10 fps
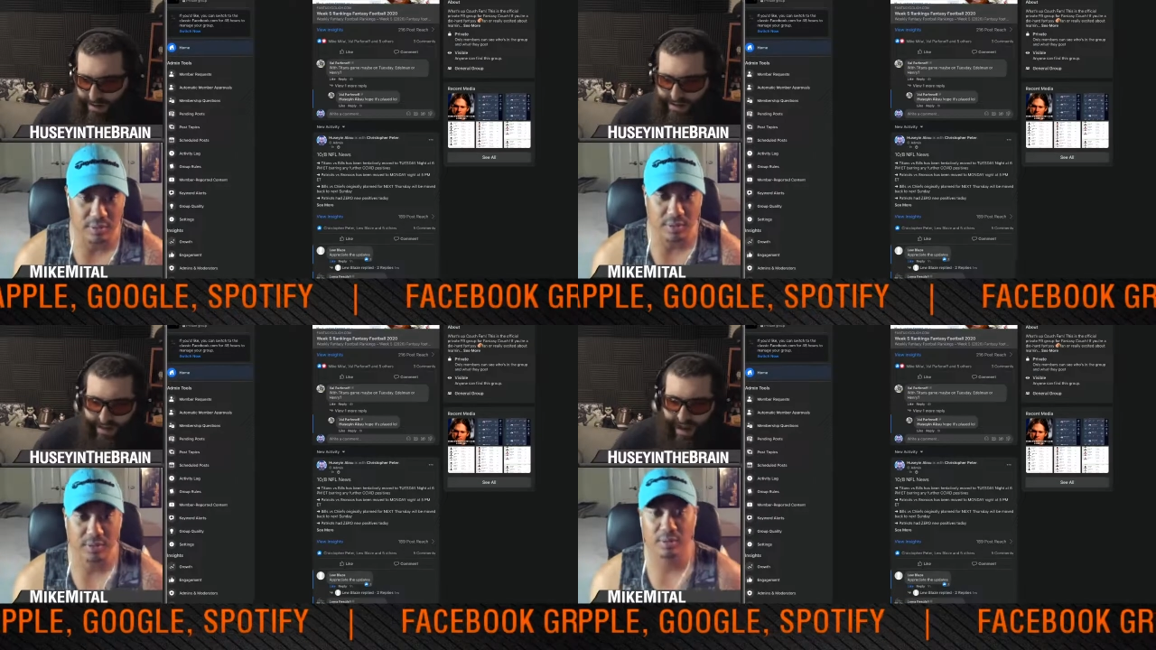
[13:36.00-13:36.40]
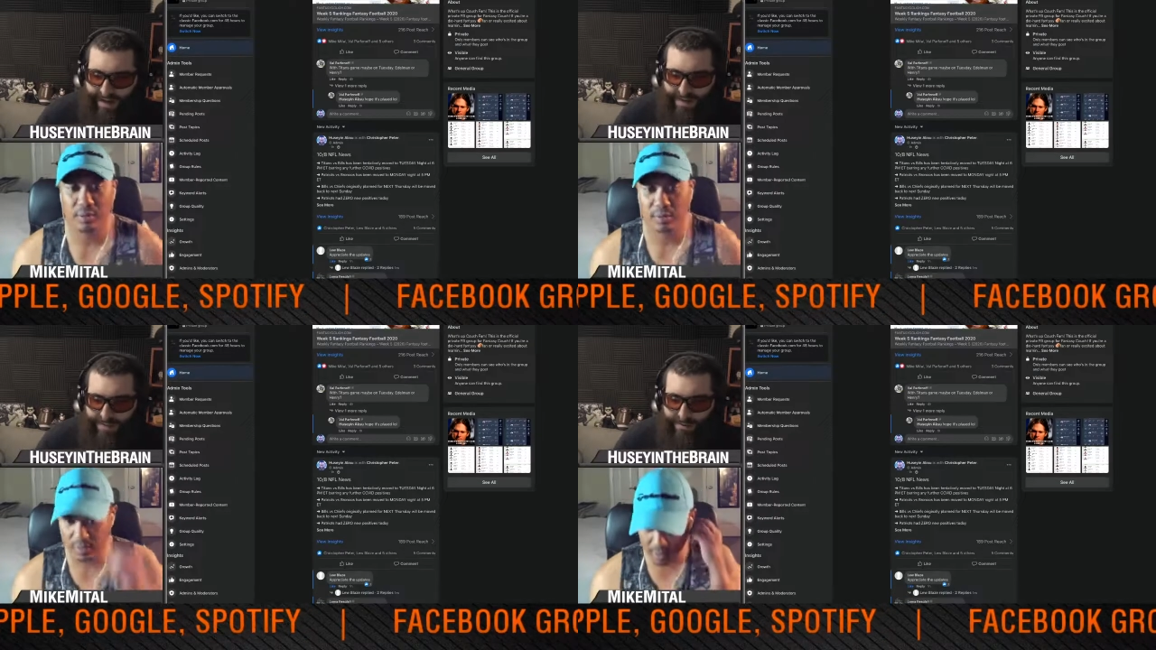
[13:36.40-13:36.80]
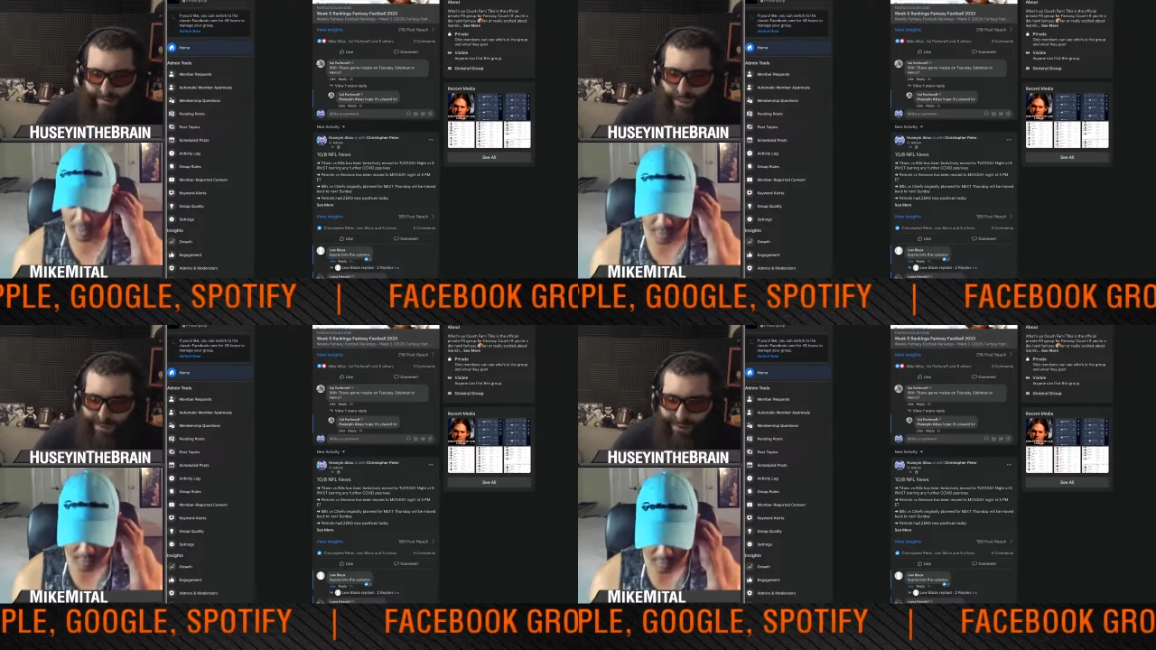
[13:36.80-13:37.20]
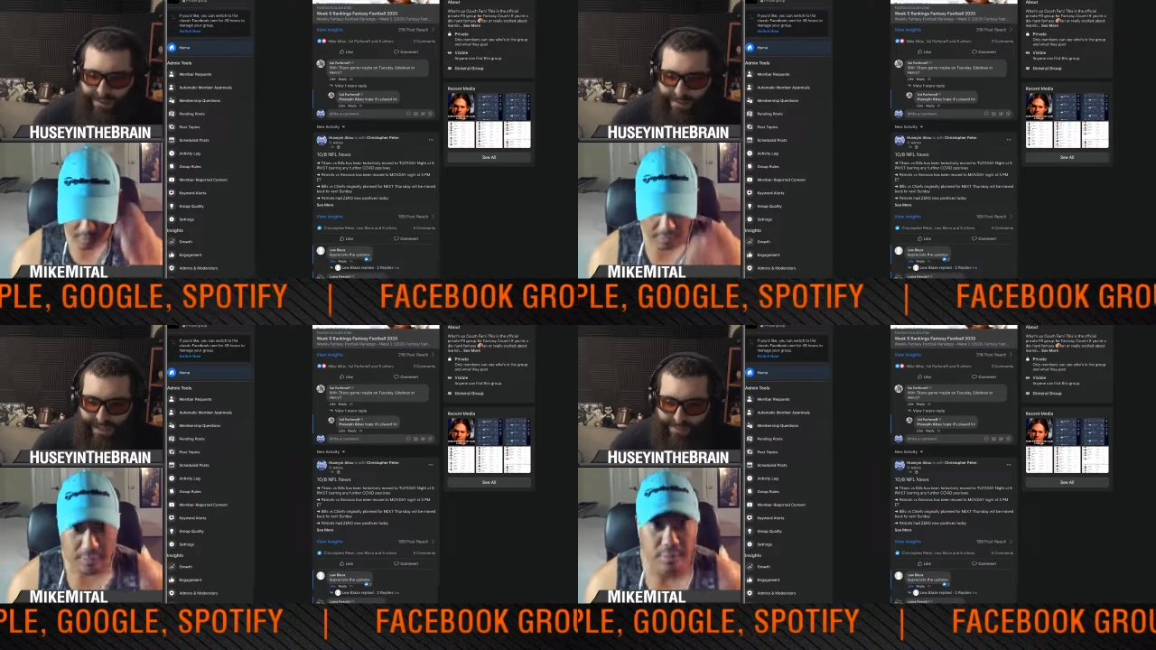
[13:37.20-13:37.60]
Speaker 1: here. Titans versus yeah.
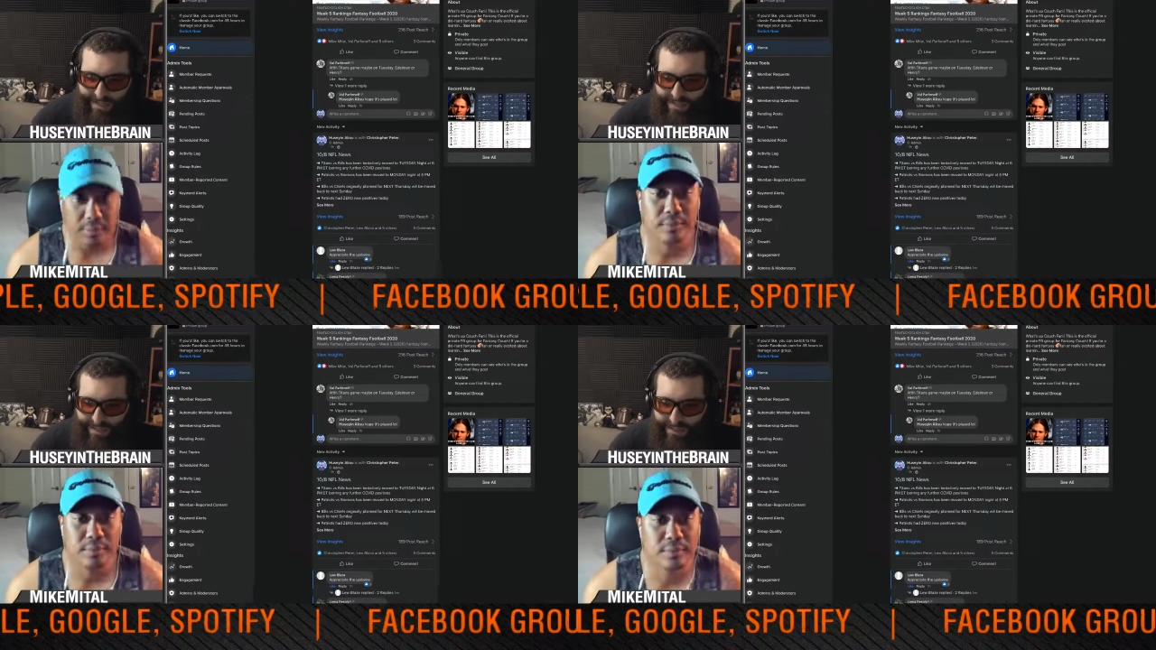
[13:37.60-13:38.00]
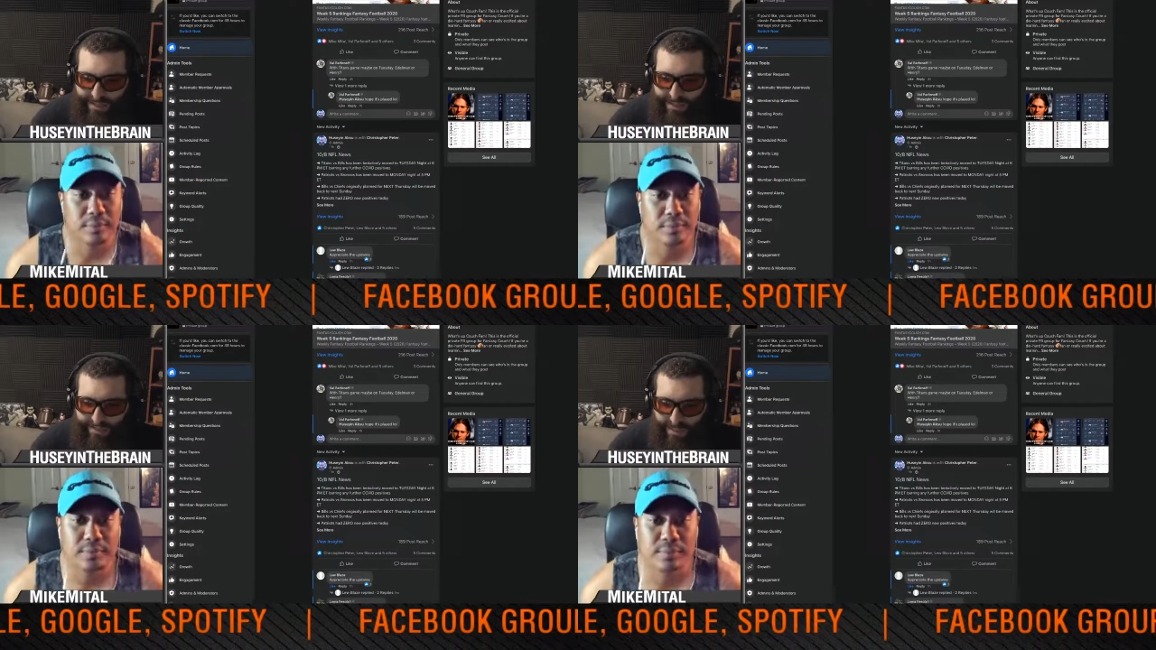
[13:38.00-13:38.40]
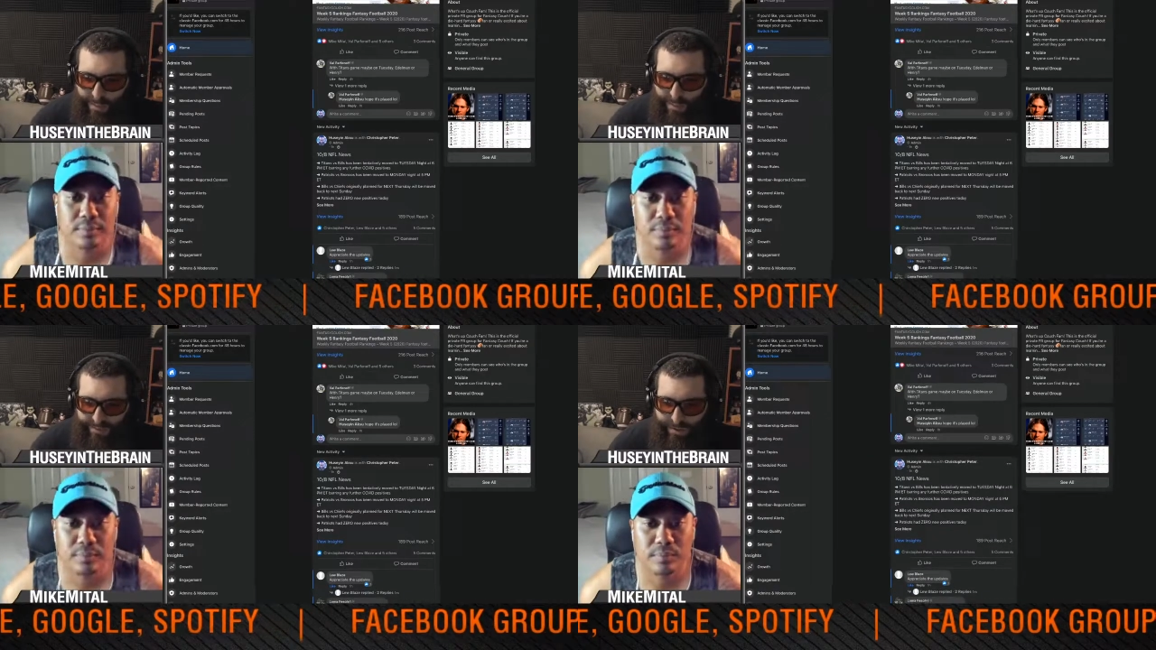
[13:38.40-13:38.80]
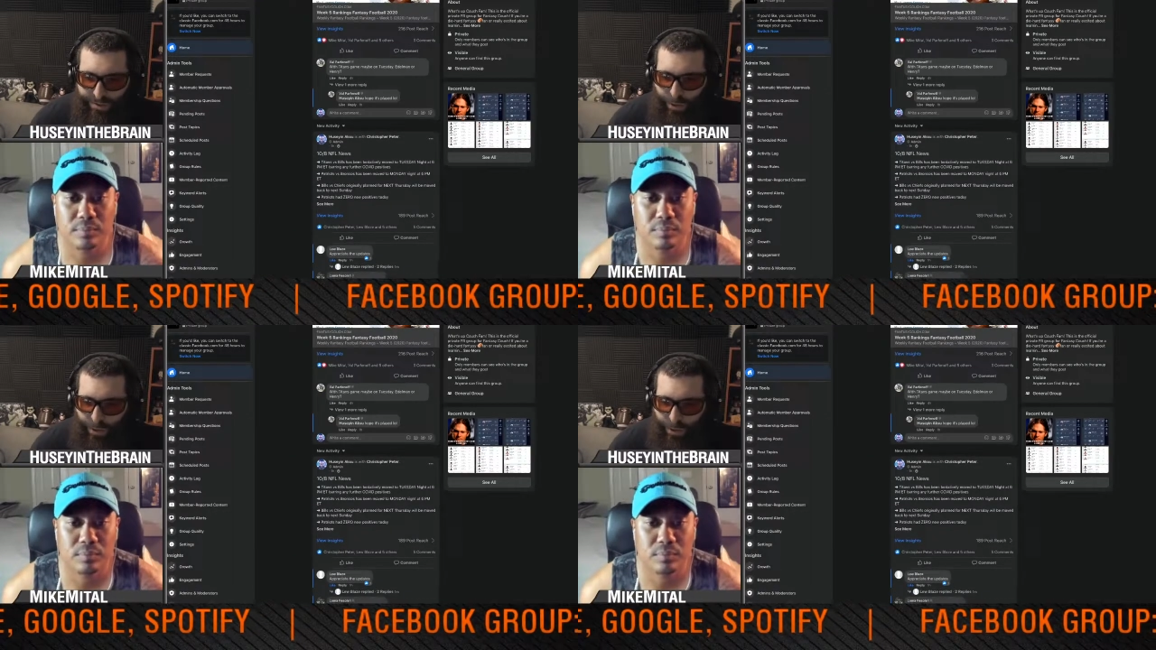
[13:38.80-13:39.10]
Bills has been tentatively moved to